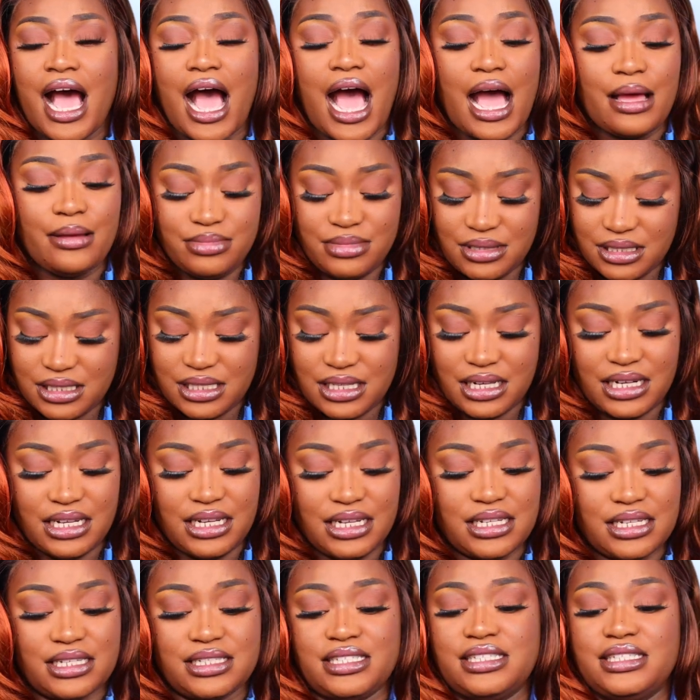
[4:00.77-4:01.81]
I'm just gonna
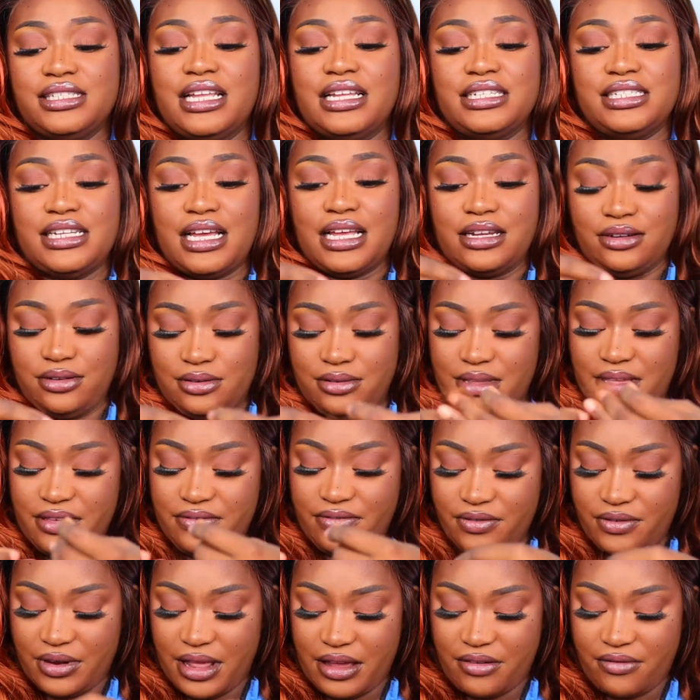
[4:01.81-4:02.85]
let y'all know,
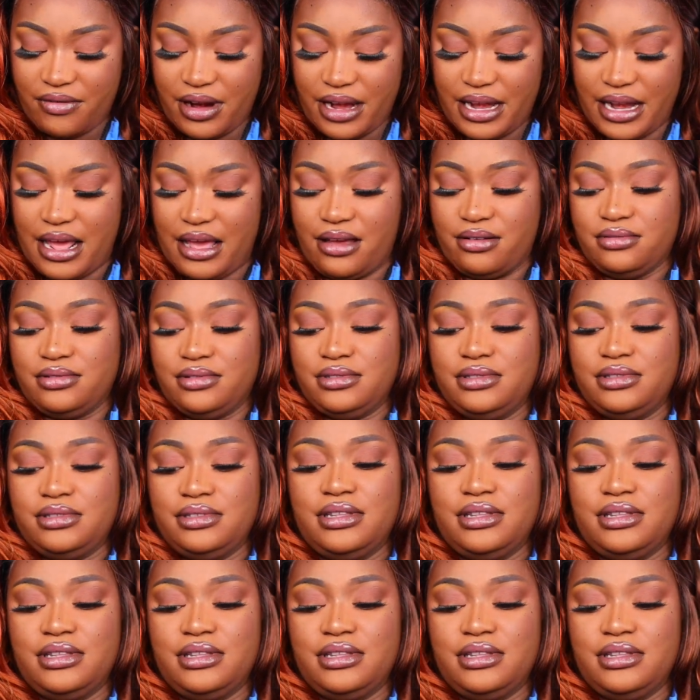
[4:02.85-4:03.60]
even like right now,